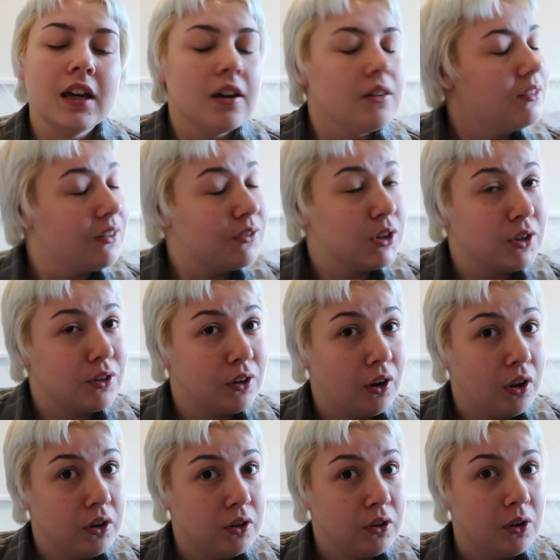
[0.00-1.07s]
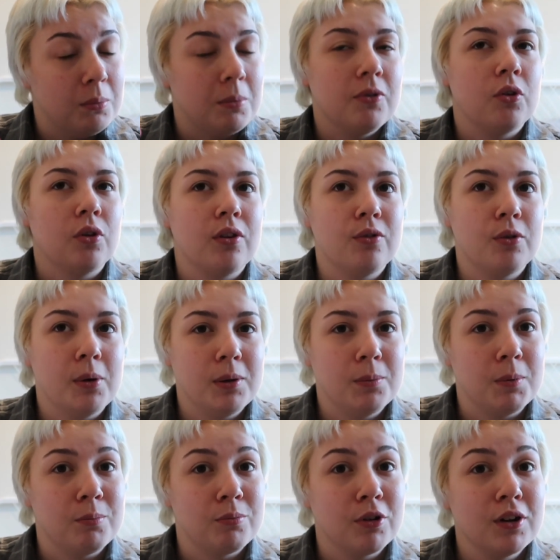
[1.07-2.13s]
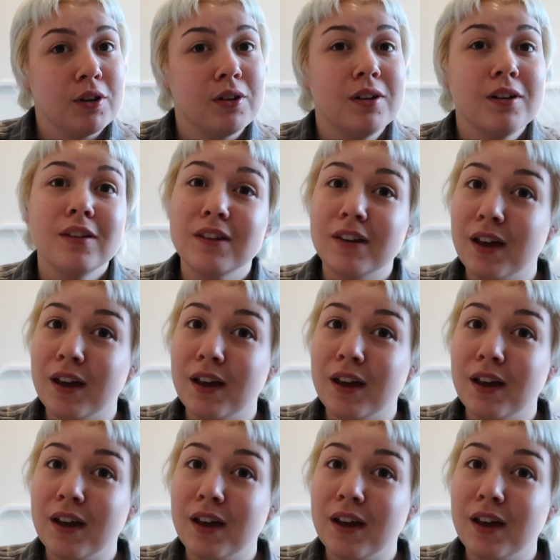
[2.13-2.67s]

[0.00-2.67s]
I've never used a light colour before, they've always been bright colours,